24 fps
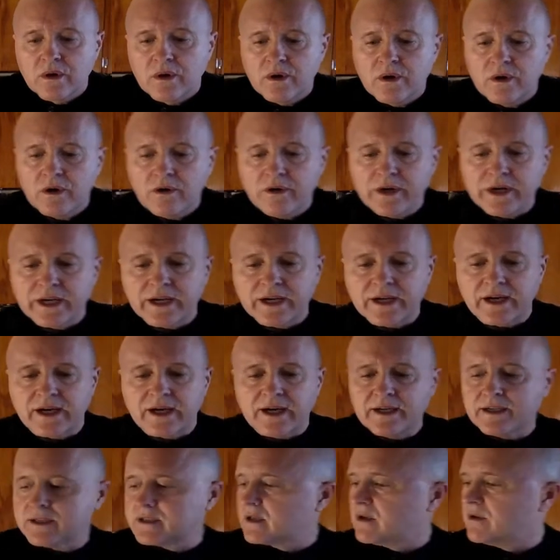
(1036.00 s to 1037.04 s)
Alright
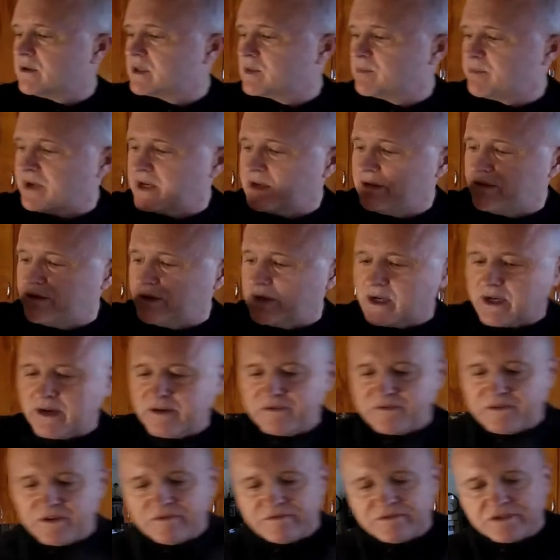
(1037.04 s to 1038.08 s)
guys, so it's been
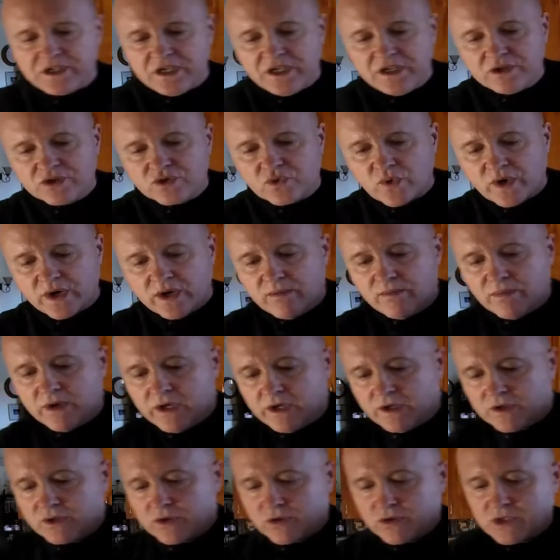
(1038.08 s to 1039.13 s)
15-20
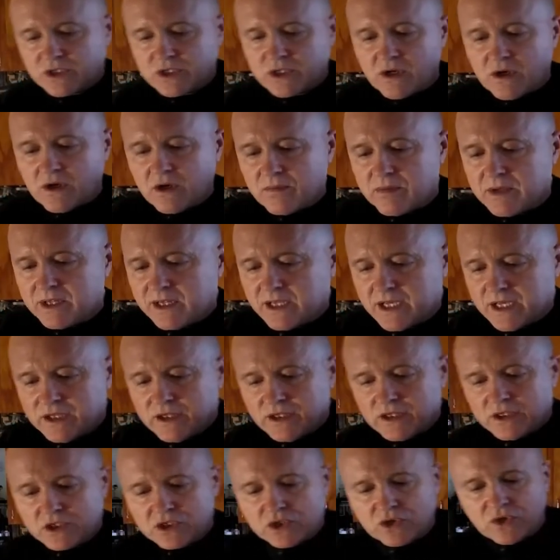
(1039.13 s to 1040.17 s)
minutes or so. I've been letting
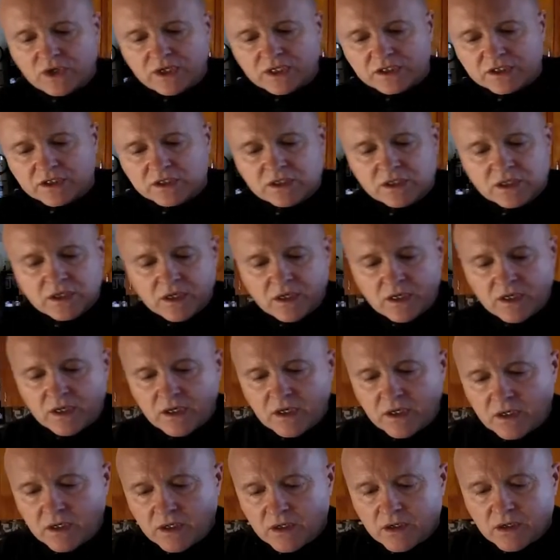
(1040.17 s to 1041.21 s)
the sauce
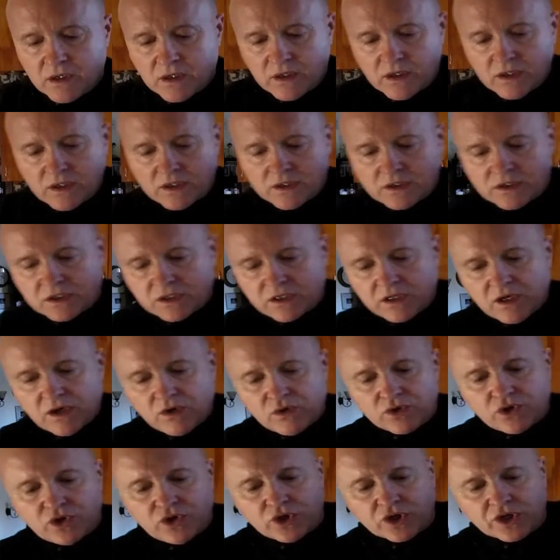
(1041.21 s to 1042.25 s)
slow
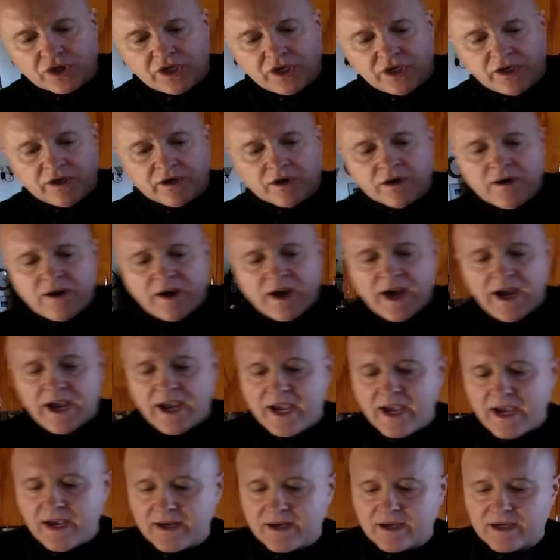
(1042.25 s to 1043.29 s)
cook here. I
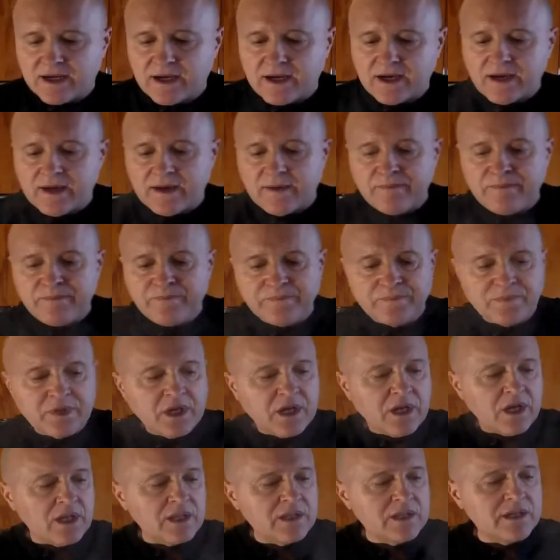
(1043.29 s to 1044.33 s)
had
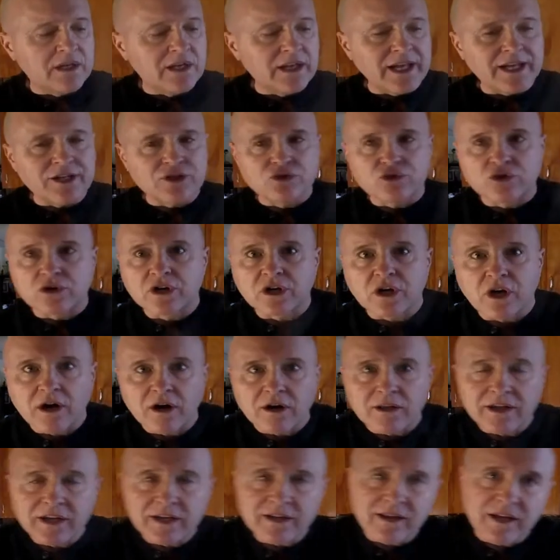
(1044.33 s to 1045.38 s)
a little extra
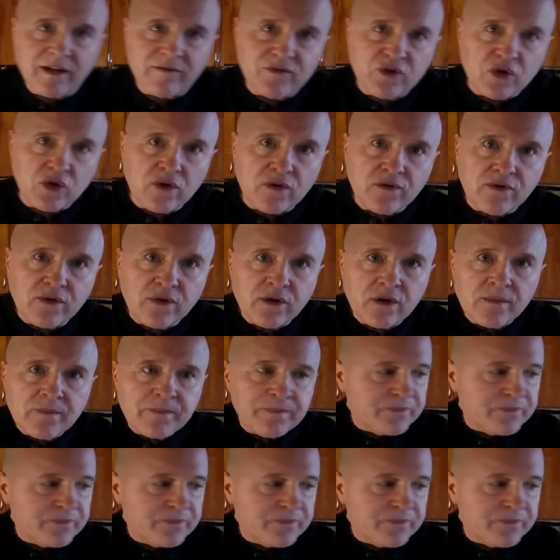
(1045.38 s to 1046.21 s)
garlic left over.